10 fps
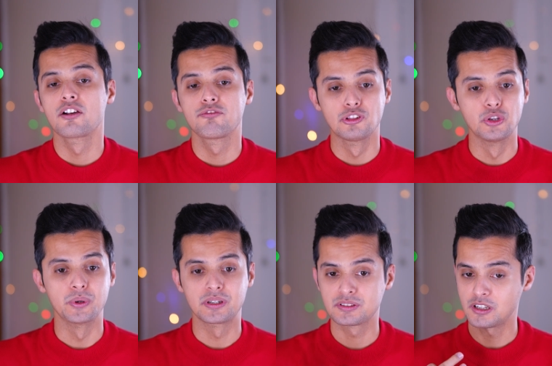
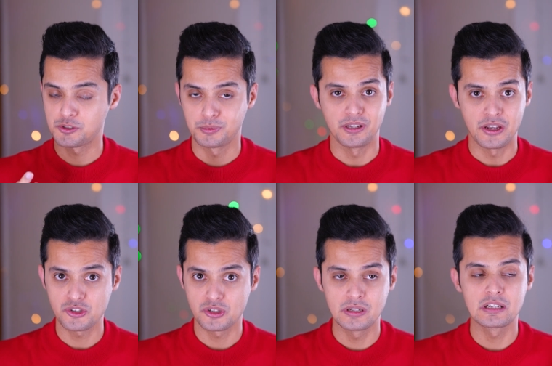fluent
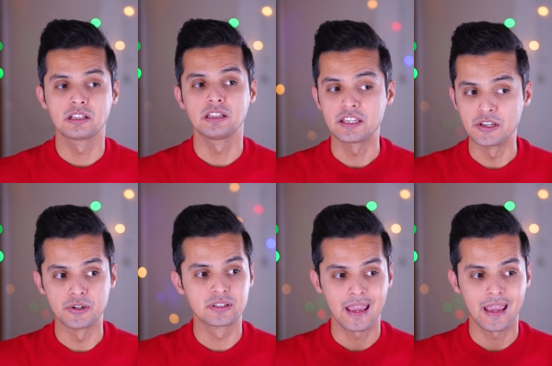explanation, clear,